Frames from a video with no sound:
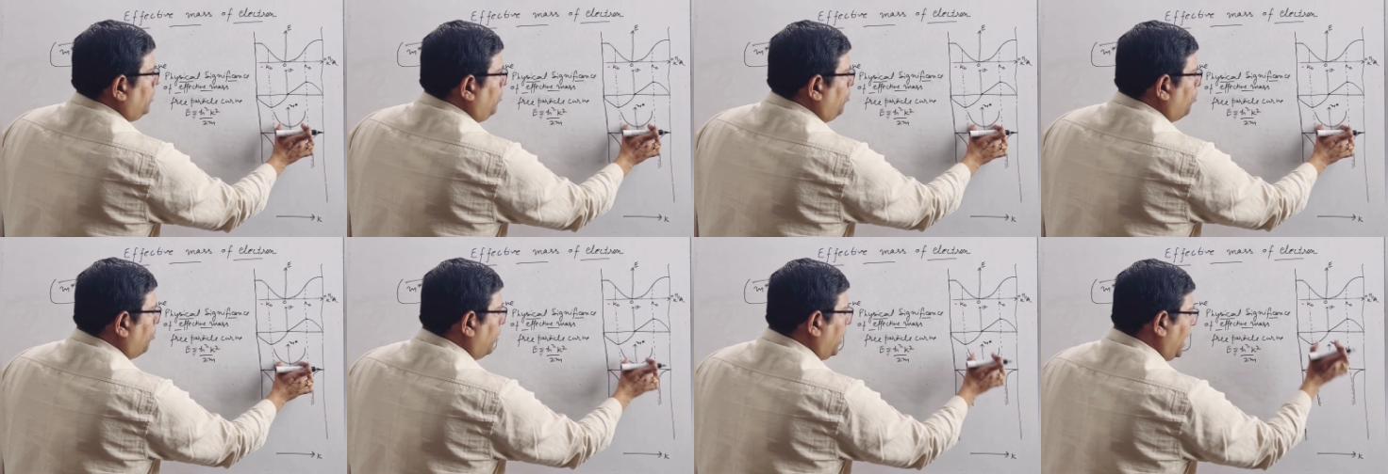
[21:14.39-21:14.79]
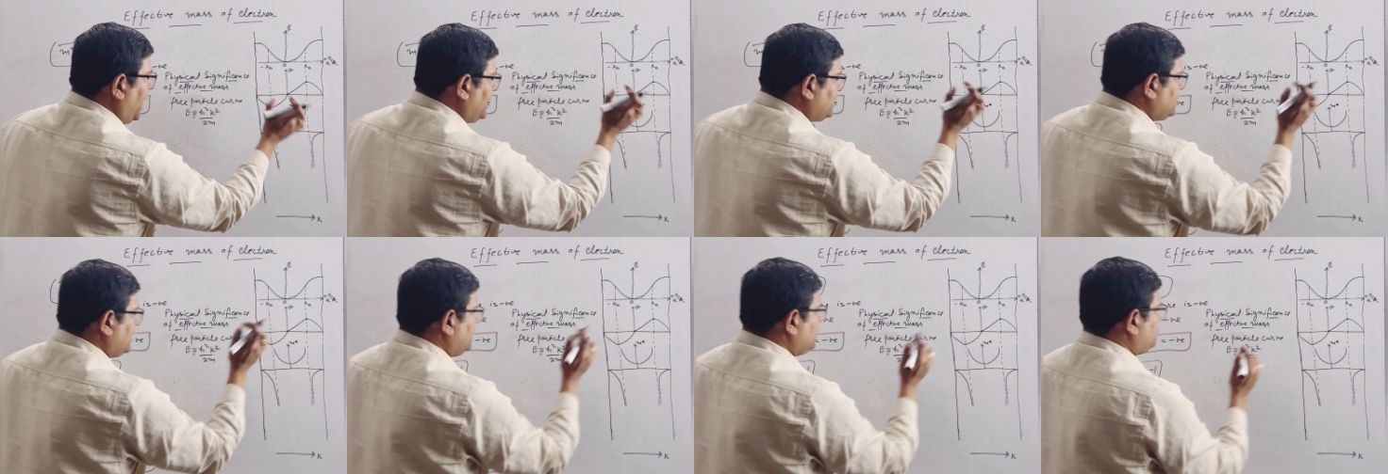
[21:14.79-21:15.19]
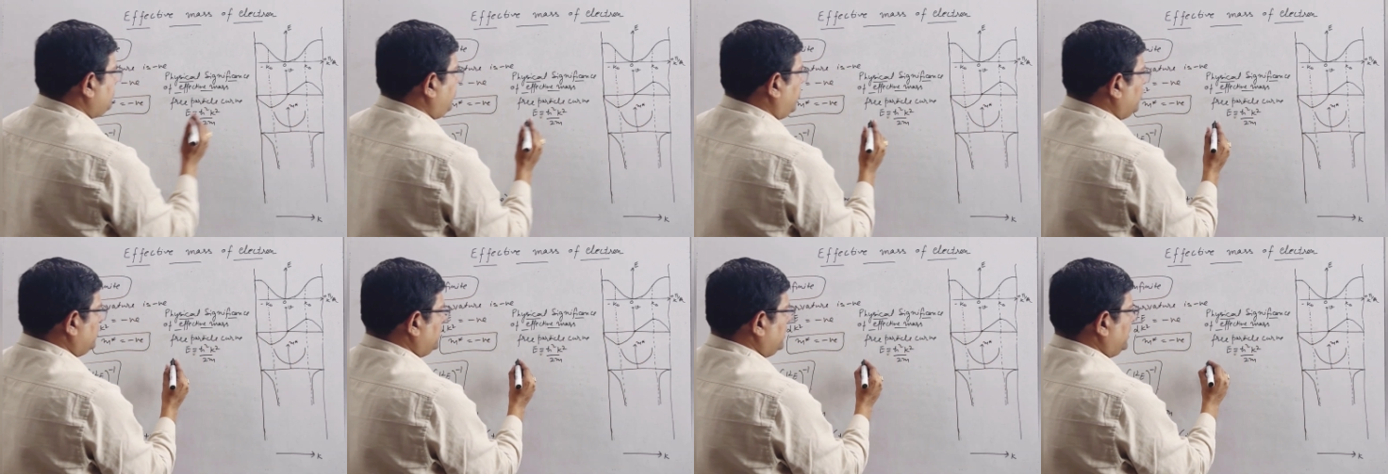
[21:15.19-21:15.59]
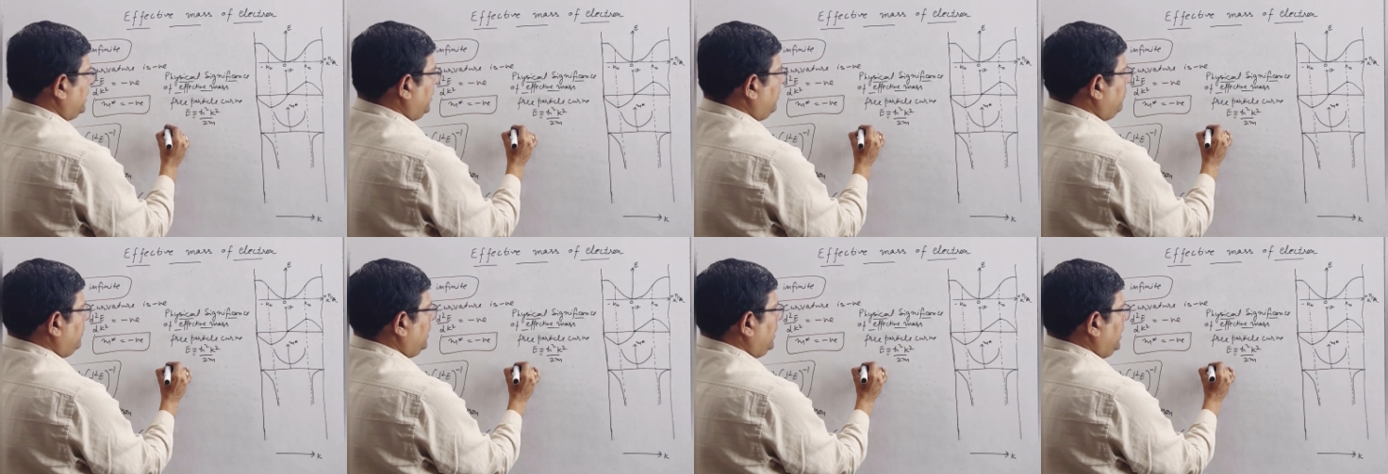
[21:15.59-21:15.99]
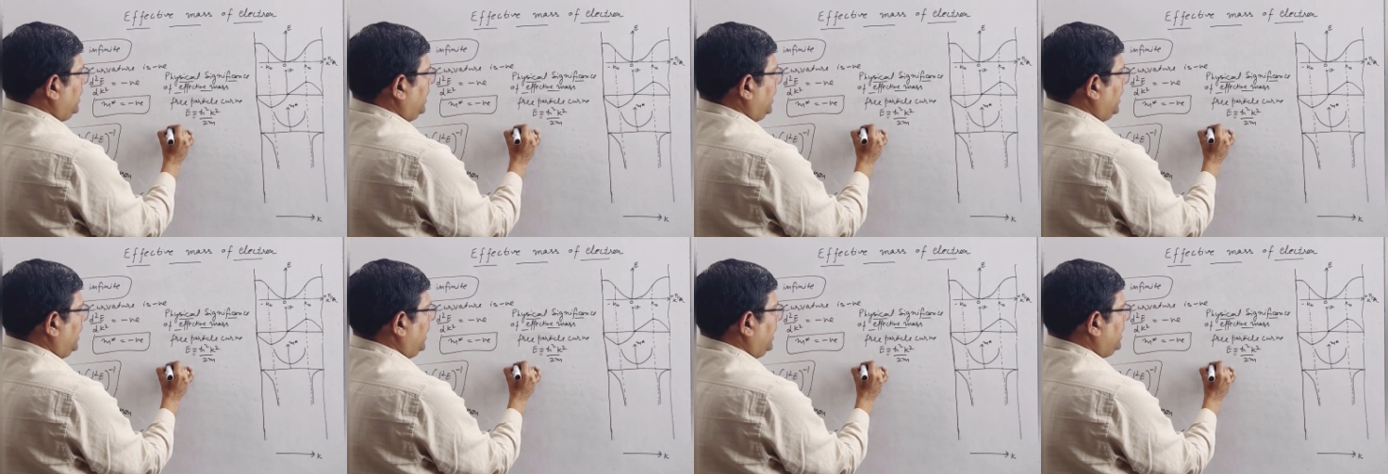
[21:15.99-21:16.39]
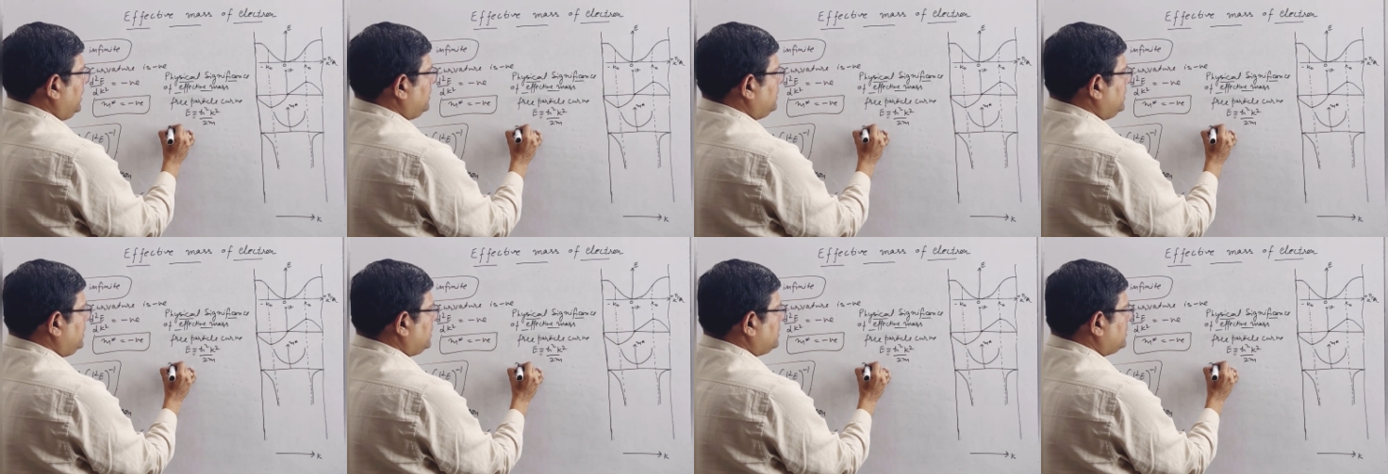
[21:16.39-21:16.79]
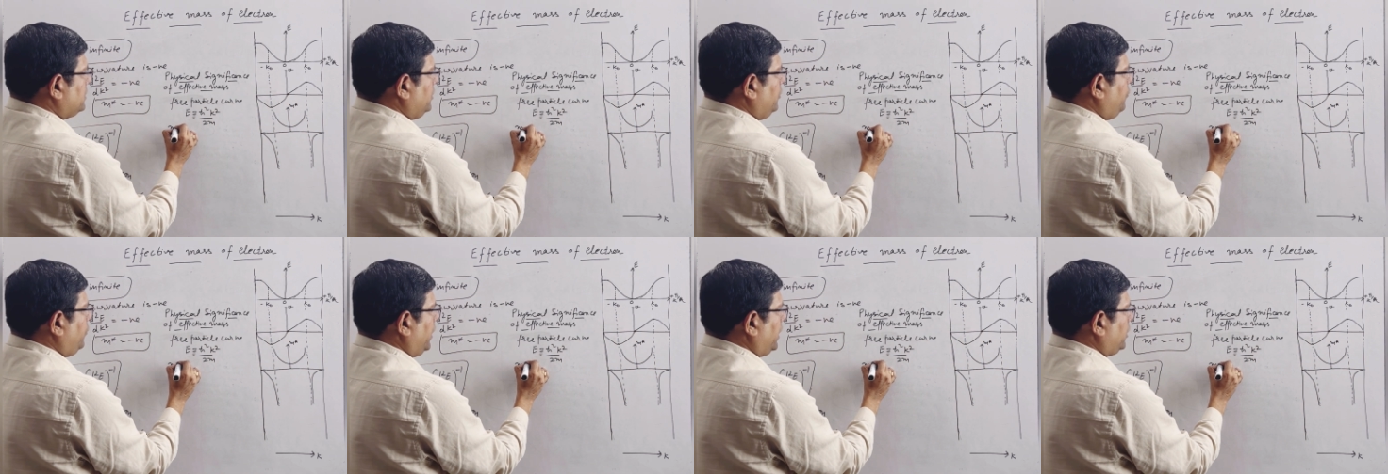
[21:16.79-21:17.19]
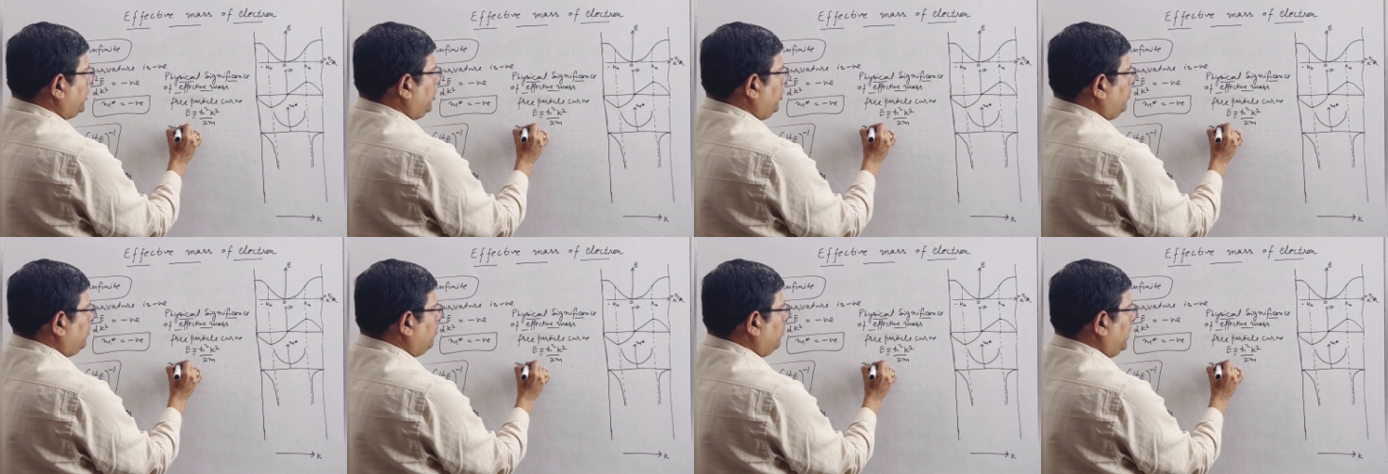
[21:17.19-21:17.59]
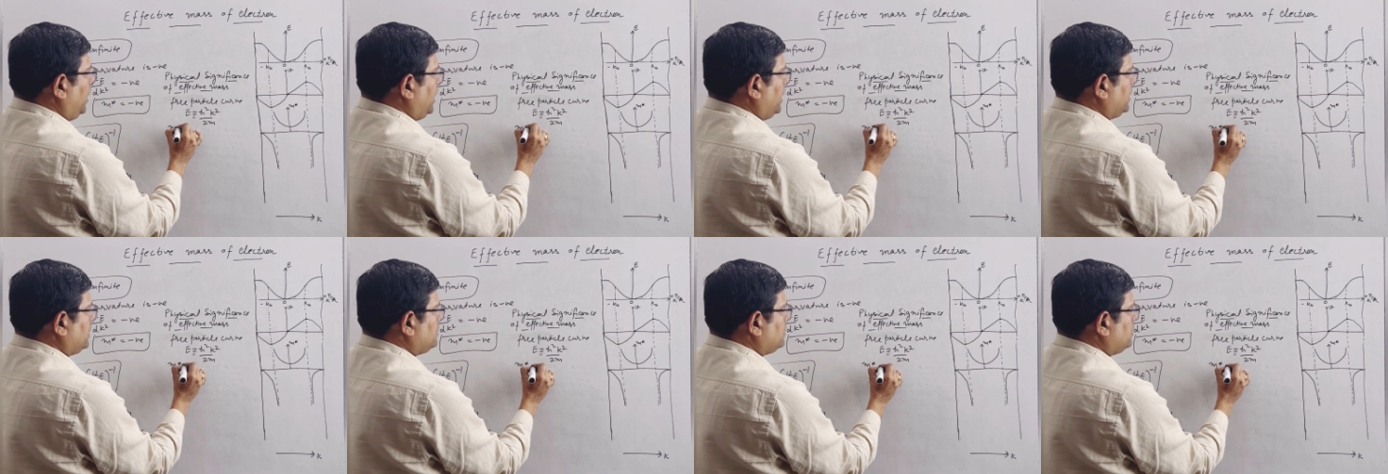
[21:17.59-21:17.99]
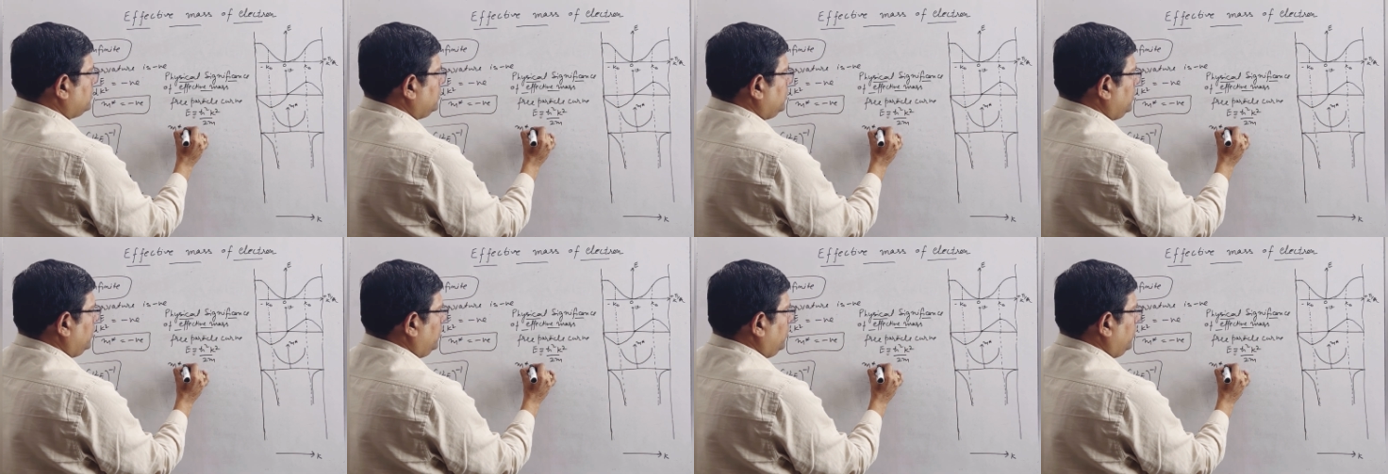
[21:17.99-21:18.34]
mass is positive and this effective mass